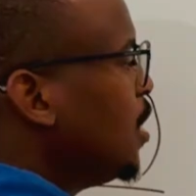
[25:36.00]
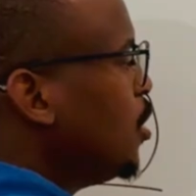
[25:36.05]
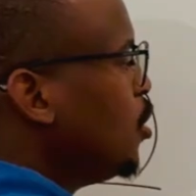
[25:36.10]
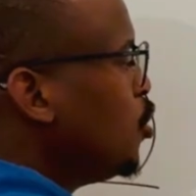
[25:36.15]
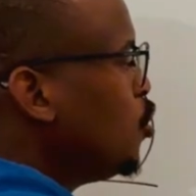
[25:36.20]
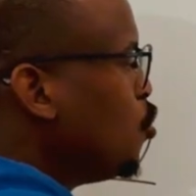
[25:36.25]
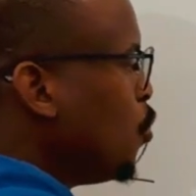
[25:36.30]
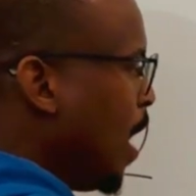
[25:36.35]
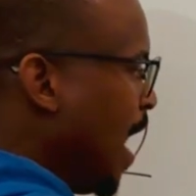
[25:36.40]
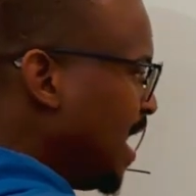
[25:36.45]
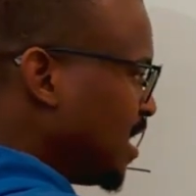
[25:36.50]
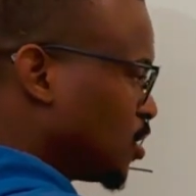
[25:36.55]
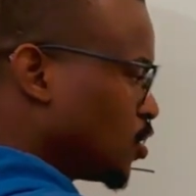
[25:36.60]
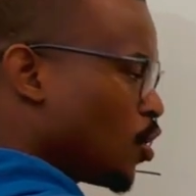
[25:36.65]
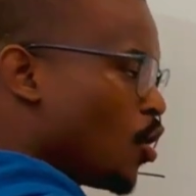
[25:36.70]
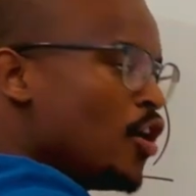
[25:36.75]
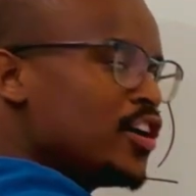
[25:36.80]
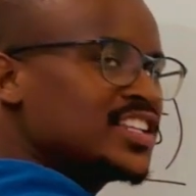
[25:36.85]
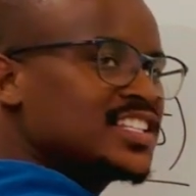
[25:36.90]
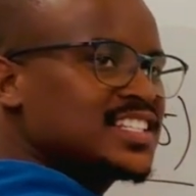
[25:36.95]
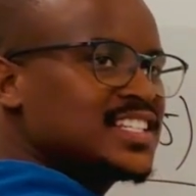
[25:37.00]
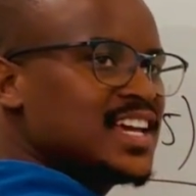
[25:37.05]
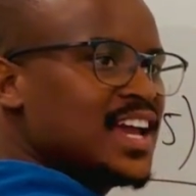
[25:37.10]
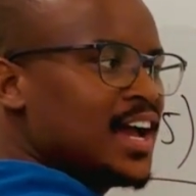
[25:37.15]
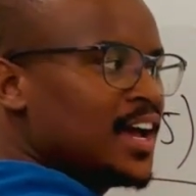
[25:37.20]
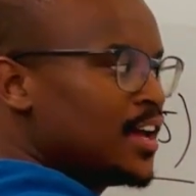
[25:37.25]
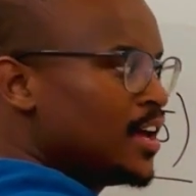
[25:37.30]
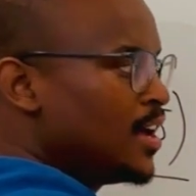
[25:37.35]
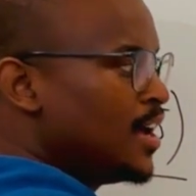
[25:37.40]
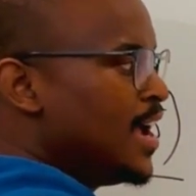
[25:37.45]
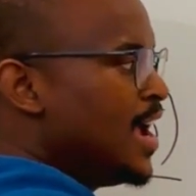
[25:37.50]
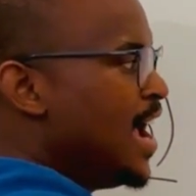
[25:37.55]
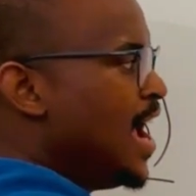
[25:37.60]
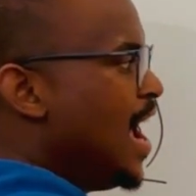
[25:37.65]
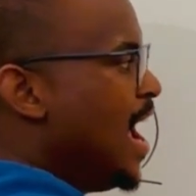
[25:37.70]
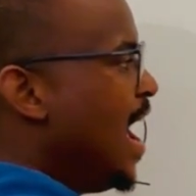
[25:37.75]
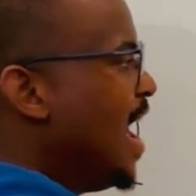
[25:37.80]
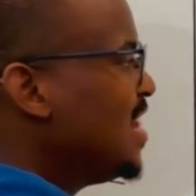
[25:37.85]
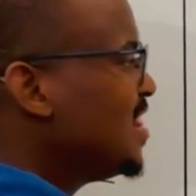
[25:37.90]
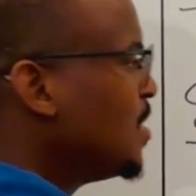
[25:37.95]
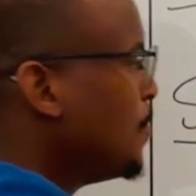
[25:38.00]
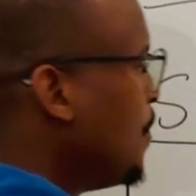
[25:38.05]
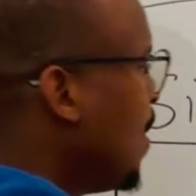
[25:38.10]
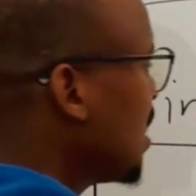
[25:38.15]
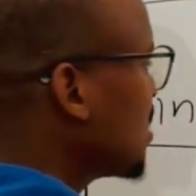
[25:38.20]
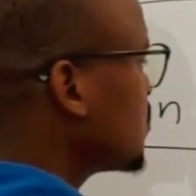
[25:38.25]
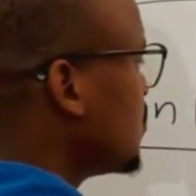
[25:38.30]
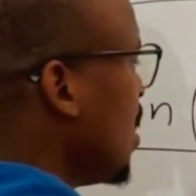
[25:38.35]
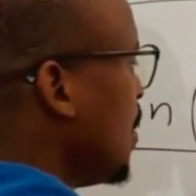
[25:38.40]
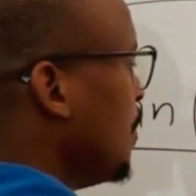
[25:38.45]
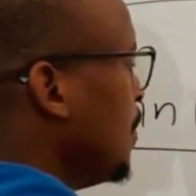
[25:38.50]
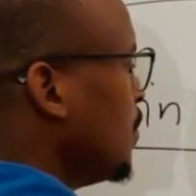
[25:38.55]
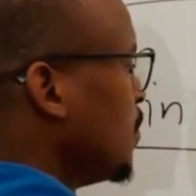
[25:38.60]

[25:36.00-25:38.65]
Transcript: you had cos here, and the maximum